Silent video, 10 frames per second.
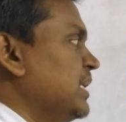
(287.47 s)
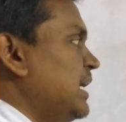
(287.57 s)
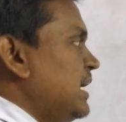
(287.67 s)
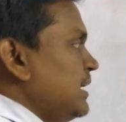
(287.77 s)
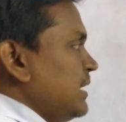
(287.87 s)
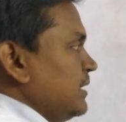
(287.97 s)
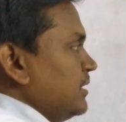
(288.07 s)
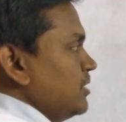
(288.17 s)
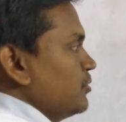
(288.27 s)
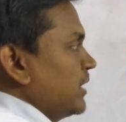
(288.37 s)
and
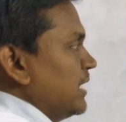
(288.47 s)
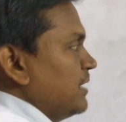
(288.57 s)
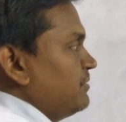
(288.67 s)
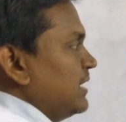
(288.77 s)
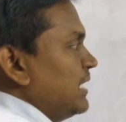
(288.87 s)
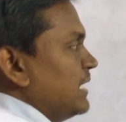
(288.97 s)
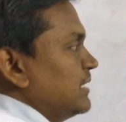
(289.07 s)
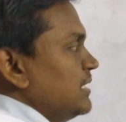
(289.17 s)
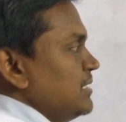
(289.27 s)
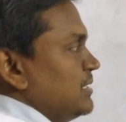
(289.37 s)
this we can define
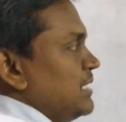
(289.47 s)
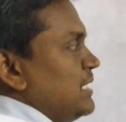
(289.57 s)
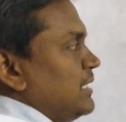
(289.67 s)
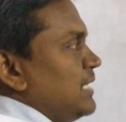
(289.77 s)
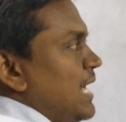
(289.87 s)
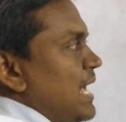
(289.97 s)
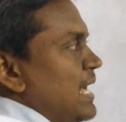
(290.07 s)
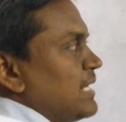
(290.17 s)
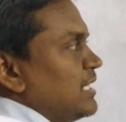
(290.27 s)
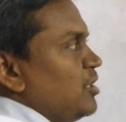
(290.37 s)
like this: the
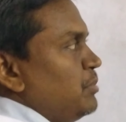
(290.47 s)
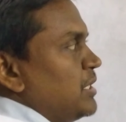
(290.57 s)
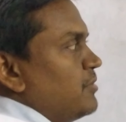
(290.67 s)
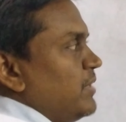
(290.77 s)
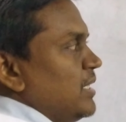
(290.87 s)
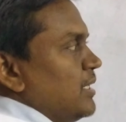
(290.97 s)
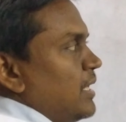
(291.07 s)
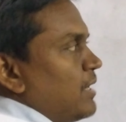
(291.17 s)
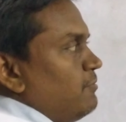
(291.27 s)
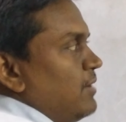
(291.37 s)
angle between
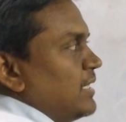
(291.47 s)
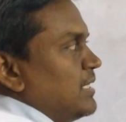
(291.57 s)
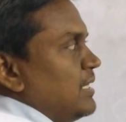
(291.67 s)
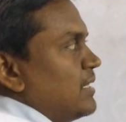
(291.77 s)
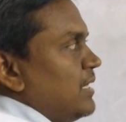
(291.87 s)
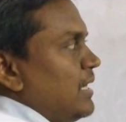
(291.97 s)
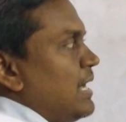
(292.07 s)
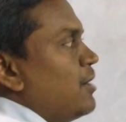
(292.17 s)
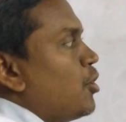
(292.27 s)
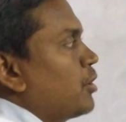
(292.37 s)
reflected ray
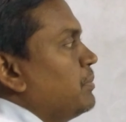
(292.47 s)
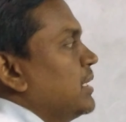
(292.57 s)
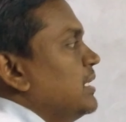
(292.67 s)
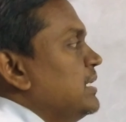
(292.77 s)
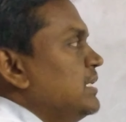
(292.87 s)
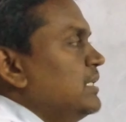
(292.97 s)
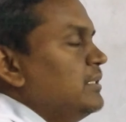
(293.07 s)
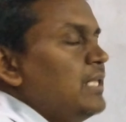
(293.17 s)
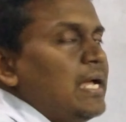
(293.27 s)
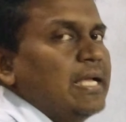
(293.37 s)
and normal.
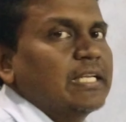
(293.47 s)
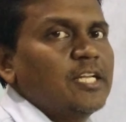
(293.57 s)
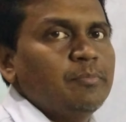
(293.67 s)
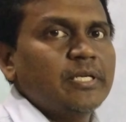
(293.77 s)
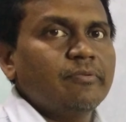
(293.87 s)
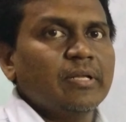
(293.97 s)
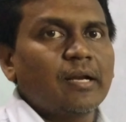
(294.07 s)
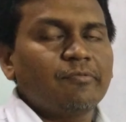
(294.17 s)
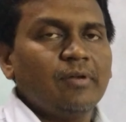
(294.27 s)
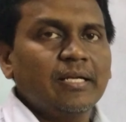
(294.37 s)
The angle between
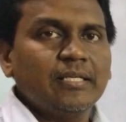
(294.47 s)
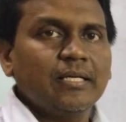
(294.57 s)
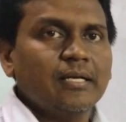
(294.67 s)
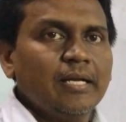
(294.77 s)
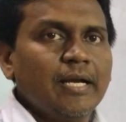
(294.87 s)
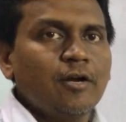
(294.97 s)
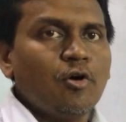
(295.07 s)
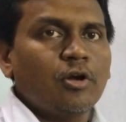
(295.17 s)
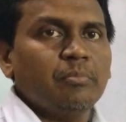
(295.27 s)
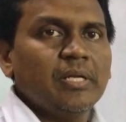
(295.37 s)
reflected ray and
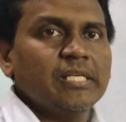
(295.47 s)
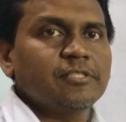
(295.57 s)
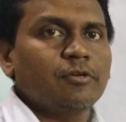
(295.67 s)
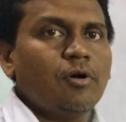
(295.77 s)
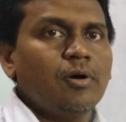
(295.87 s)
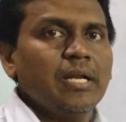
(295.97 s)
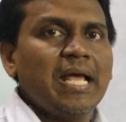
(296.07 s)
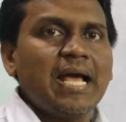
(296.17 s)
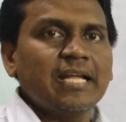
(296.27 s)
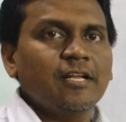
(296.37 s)
normal is called
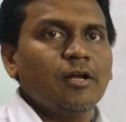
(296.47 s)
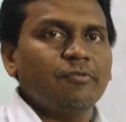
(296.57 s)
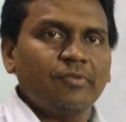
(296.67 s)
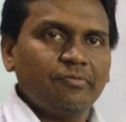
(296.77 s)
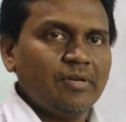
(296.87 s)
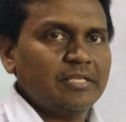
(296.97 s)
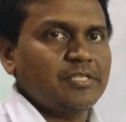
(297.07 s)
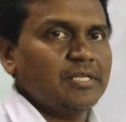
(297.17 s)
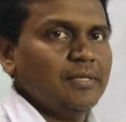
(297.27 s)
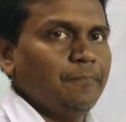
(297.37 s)
angle of
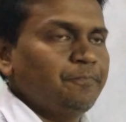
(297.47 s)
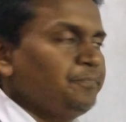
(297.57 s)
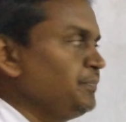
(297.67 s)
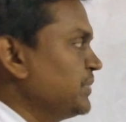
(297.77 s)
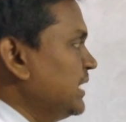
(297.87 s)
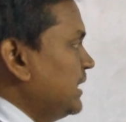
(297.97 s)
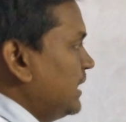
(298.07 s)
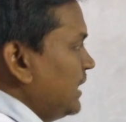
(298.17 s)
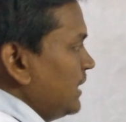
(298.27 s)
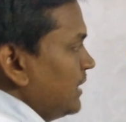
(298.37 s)
reflection.
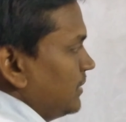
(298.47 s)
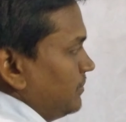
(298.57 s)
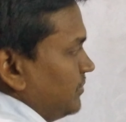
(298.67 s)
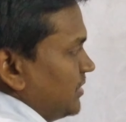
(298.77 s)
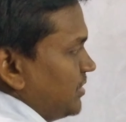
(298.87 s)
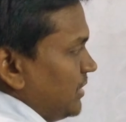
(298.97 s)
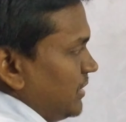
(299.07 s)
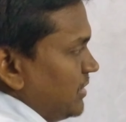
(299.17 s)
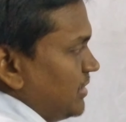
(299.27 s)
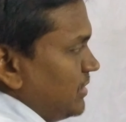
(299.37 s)
And see,
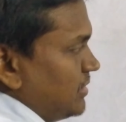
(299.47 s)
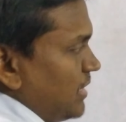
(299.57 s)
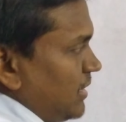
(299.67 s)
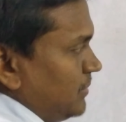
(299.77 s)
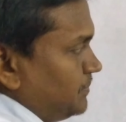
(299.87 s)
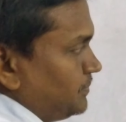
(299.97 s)
this is the